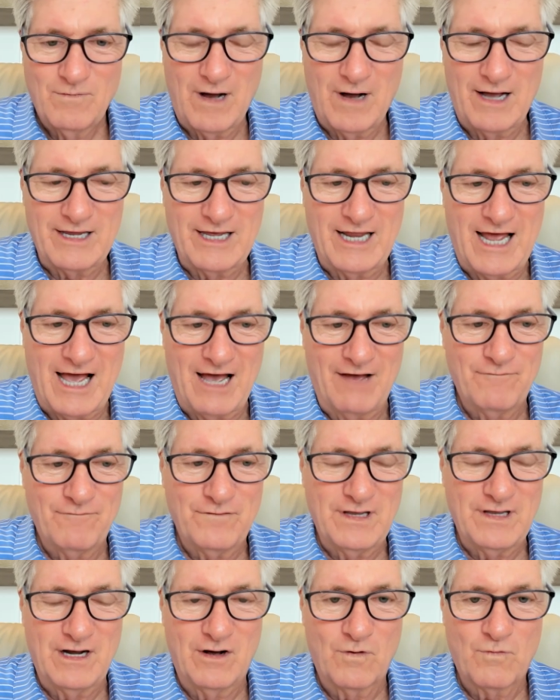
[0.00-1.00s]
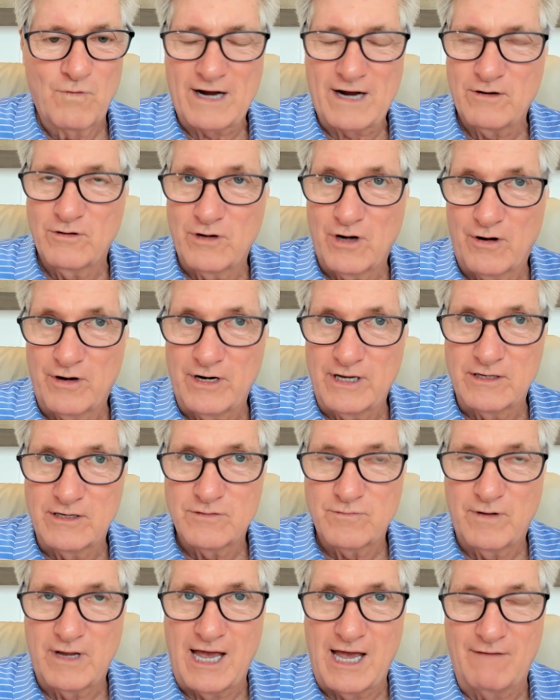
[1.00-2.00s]
Well, you have, you know, record
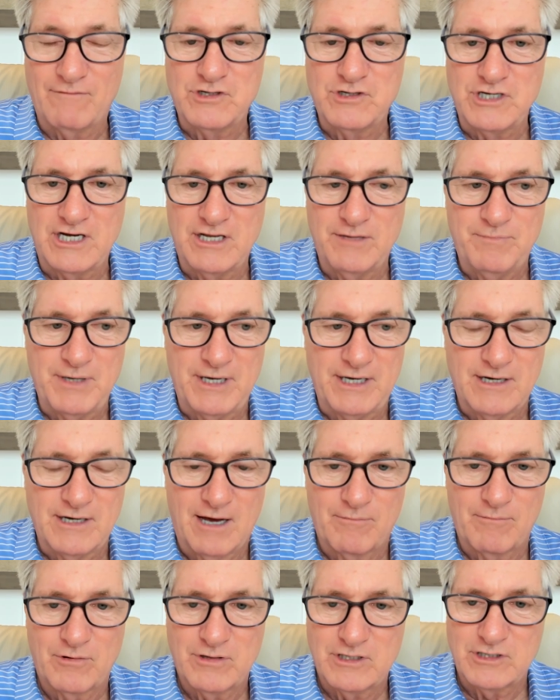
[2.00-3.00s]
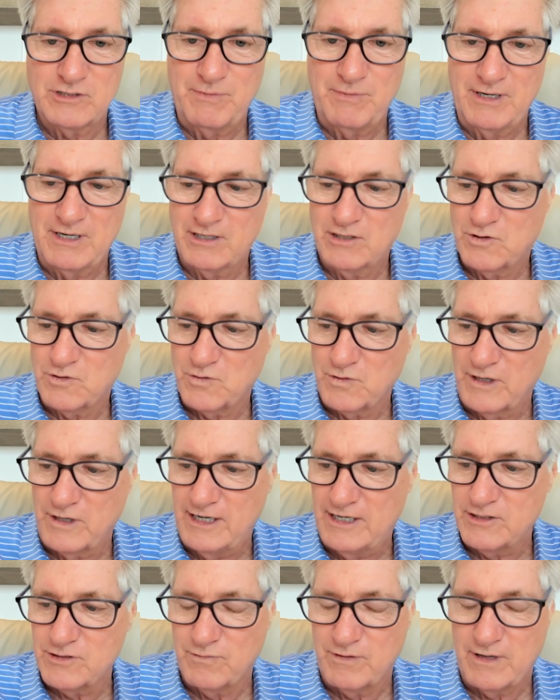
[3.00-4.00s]
earnings. We have a GDP number that's been
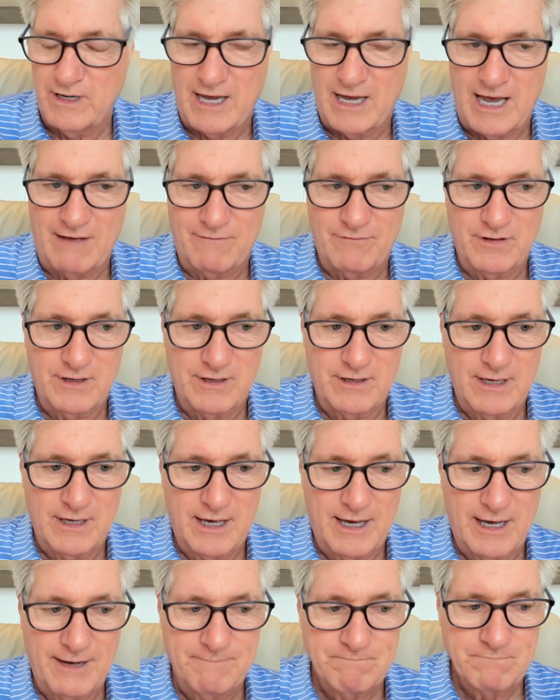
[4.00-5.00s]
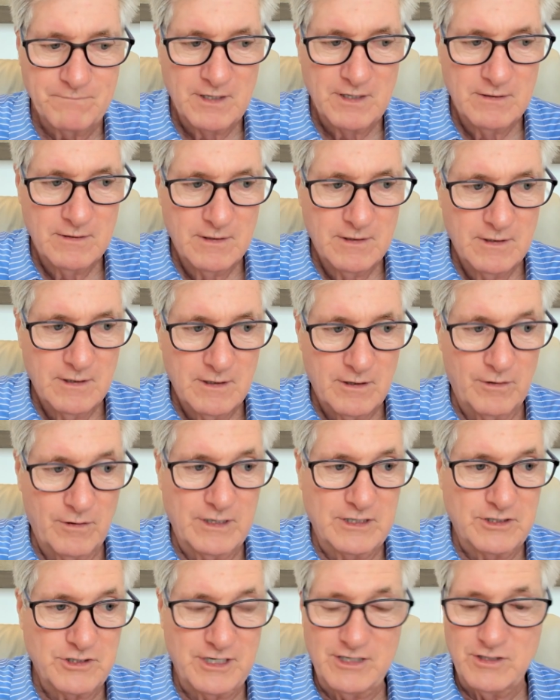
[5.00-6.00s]
increased. We have the
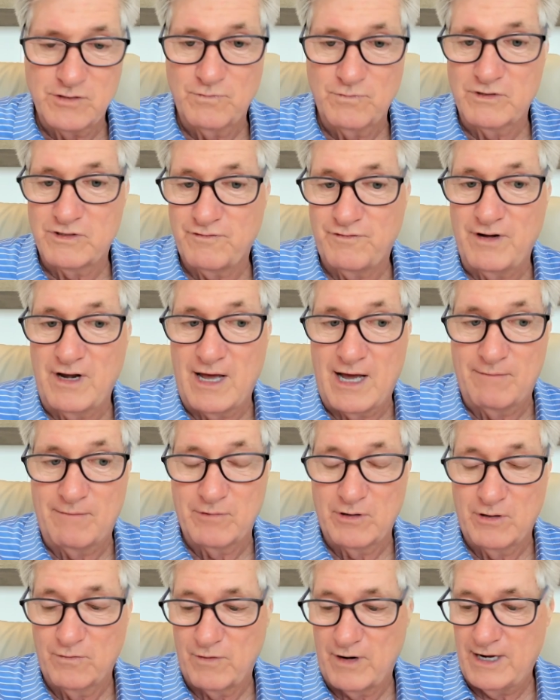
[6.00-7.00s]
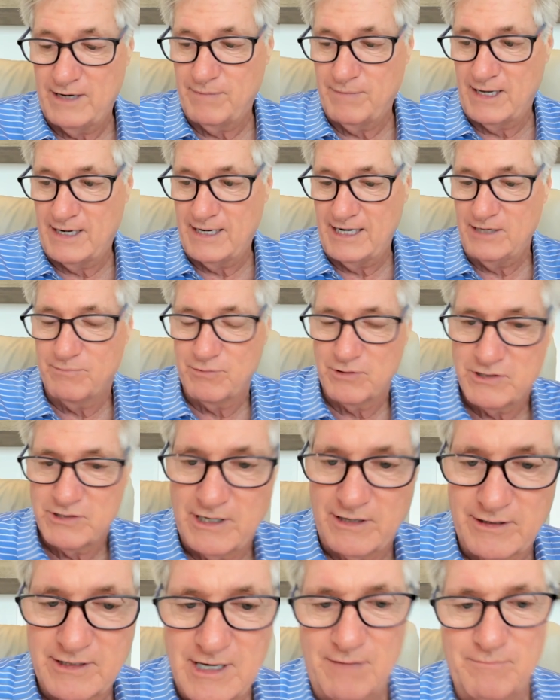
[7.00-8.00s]
earnings season was phenomenal, right? About
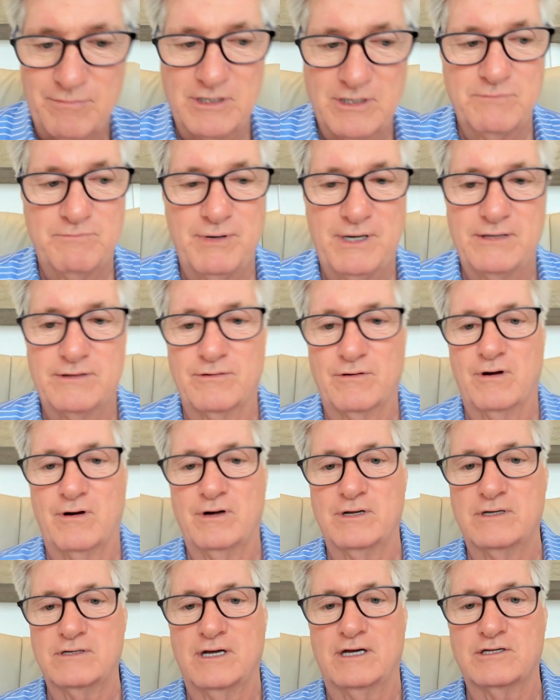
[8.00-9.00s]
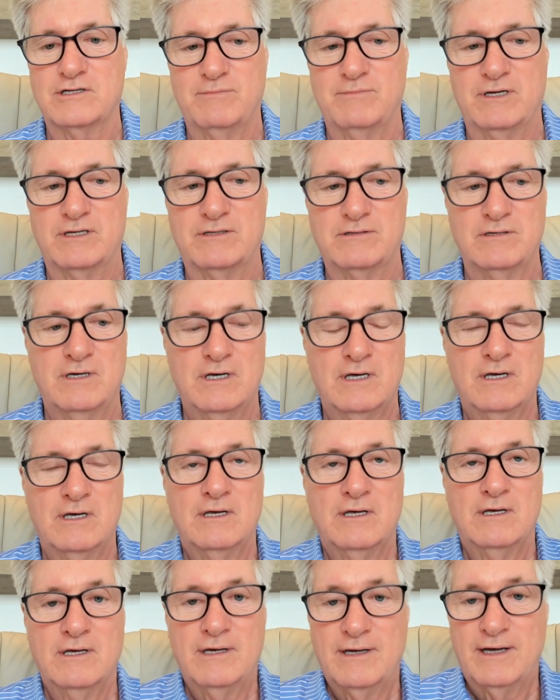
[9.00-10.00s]
80% of the companies beat their earnings estimates.
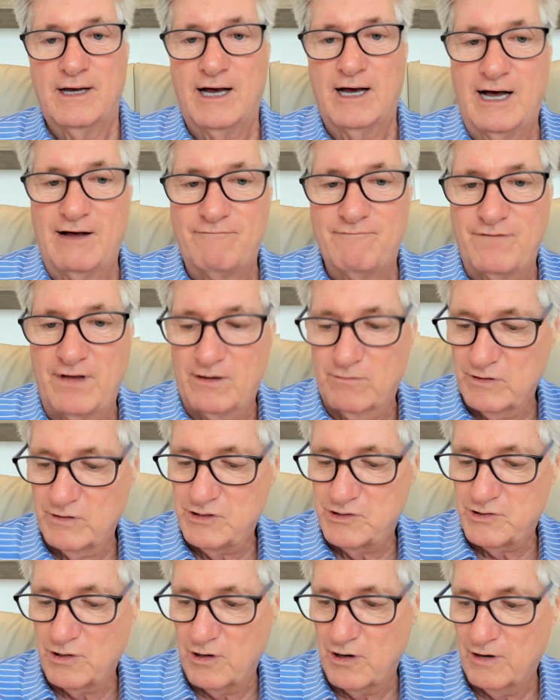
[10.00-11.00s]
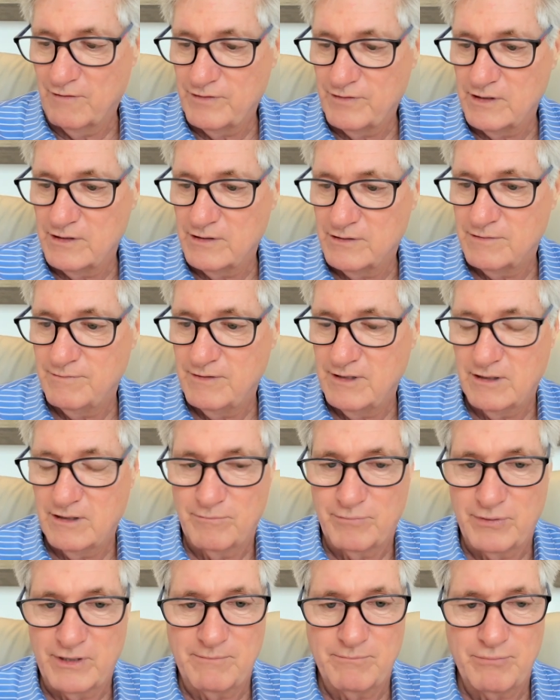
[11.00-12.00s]
Federal Reserve is, you know,
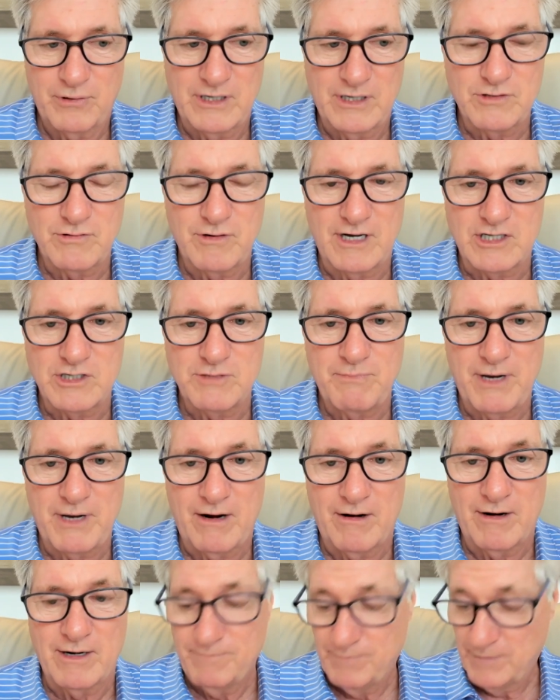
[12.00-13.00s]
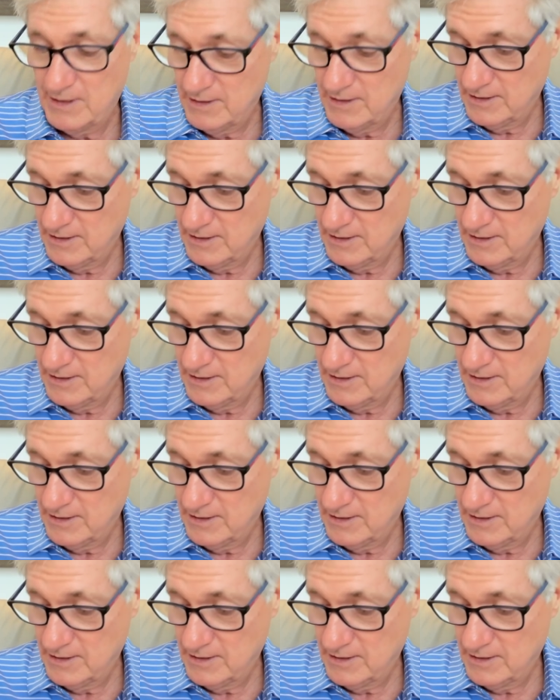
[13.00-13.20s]
being pretty transparent.